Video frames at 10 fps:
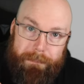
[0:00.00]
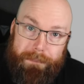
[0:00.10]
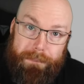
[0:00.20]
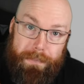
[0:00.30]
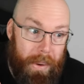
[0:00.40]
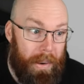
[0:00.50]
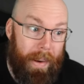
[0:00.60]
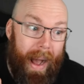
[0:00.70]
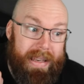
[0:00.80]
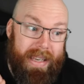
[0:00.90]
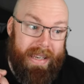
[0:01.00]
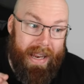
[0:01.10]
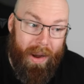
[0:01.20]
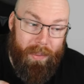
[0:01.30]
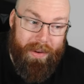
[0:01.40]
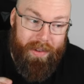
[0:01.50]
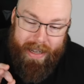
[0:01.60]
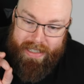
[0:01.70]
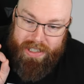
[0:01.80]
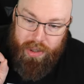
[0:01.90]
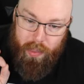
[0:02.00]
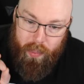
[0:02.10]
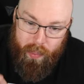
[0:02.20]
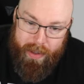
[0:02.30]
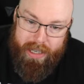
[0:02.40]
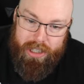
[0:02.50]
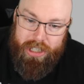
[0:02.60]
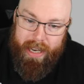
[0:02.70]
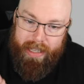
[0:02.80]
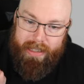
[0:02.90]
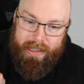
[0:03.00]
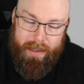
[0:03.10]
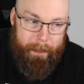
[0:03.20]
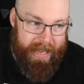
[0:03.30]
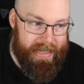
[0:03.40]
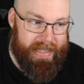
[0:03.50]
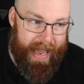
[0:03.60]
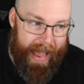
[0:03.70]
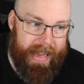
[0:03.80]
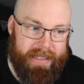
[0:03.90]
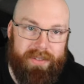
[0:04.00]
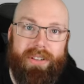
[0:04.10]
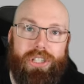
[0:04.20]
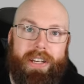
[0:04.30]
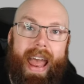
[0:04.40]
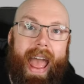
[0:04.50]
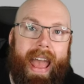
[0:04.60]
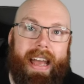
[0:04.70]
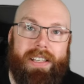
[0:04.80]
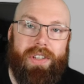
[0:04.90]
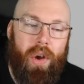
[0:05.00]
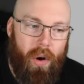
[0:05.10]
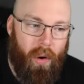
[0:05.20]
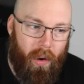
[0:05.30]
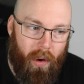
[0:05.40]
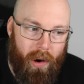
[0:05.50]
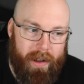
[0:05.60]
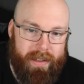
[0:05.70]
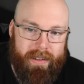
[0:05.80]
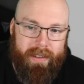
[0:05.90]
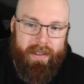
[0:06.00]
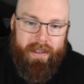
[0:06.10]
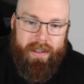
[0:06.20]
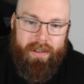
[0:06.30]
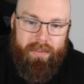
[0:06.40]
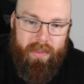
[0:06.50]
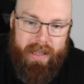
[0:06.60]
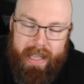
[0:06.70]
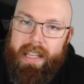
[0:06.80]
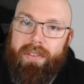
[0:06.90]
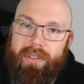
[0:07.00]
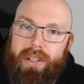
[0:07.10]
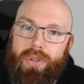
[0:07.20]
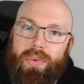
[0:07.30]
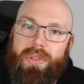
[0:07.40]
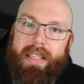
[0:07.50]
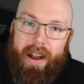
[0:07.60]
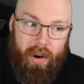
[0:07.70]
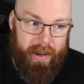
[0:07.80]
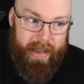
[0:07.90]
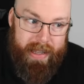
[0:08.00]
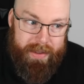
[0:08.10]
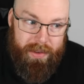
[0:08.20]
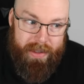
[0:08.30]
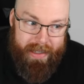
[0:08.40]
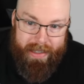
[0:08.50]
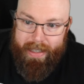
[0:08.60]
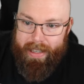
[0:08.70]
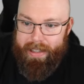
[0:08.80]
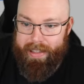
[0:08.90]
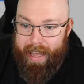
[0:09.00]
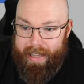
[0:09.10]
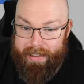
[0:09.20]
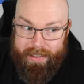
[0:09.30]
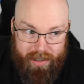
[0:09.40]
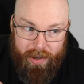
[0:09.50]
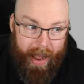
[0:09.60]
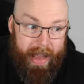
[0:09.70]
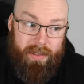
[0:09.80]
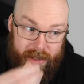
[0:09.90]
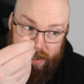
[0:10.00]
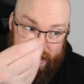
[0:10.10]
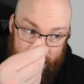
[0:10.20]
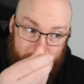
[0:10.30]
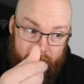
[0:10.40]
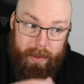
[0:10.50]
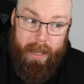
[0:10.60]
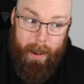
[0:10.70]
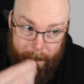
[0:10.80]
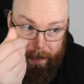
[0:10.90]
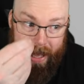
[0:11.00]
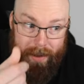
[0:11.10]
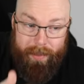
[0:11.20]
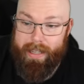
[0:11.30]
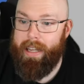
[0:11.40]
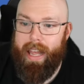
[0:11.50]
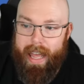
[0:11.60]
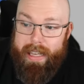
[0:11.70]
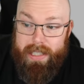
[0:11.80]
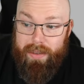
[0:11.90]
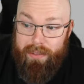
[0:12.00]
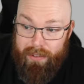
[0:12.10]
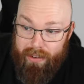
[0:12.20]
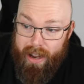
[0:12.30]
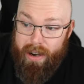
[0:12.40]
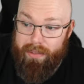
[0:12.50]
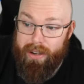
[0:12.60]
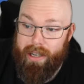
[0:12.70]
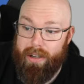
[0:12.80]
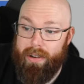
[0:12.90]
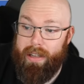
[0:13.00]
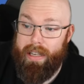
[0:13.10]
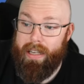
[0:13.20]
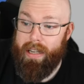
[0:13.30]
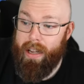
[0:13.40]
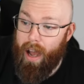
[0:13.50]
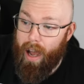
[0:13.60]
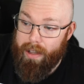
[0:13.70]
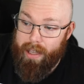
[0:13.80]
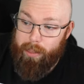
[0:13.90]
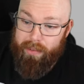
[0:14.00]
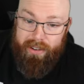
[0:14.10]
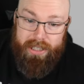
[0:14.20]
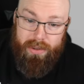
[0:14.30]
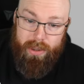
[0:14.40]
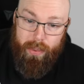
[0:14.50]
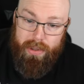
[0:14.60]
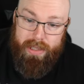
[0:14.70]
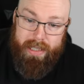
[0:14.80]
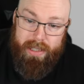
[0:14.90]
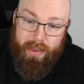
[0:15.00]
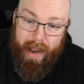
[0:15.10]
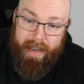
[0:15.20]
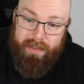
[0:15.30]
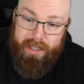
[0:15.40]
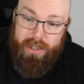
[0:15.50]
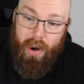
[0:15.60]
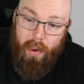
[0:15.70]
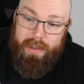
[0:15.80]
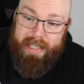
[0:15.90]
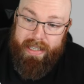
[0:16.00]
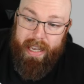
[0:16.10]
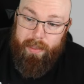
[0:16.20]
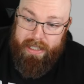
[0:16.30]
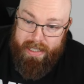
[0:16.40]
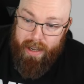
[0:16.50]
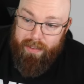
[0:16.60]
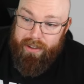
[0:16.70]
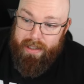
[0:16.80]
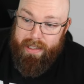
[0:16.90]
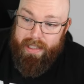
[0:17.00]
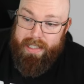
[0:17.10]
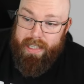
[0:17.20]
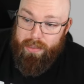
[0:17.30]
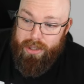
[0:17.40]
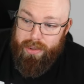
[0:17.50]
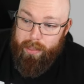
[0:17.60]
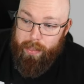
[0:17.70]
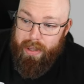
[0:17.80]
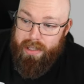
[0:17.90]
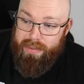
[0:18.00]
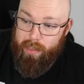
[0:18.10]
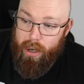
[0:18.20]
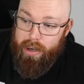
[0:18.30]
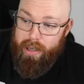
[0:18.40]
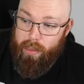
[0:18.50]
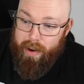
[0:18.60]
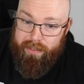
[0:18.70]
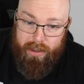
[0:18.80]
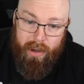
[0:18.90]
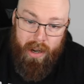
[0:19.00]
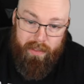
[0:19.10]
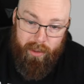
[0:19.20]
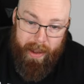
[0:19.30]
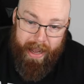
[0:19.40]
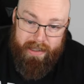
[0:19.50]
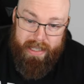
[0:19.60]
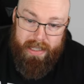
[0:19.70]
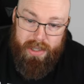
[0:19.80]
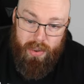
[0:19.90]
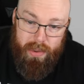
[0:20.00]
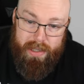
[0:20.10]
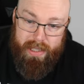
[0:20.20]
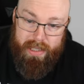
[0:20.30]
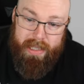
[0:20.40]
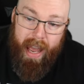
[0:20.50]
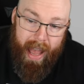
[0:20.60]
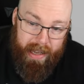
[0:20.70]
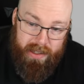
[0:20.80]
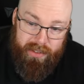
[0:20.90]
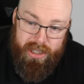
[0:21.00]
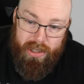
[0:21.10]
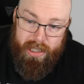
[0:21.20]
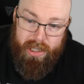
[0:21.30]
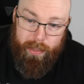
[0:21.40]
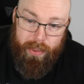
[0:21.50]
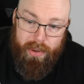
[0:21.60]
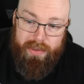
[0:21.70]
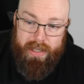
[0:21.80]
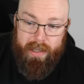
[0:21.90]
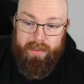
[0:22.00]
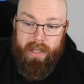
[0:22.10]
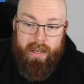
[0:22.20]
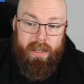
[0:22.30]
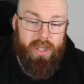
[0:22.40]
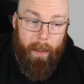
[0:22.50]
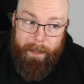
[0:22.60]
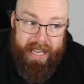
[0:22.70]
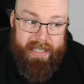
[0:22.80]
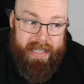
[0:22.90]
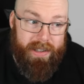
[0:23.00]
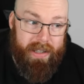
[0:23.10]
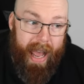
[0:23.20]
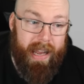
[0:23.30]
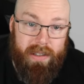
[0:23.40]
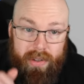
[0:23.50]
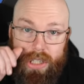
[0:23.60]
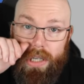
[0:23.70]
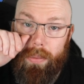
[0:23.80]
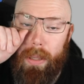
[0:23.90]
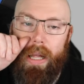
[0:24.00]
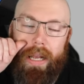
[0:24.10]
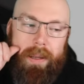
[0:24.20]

bro, I did not realize the reach and the demands that Activision has on individuals that are in the league that, you know, Activision's like, pay me, pay me. It's very, very greedy. Unlike professional sports leagues where Activision owns the game itself and thus can restrict players from earning revenue from outside sources, Activision disapproves of. So basically, Activision could be like,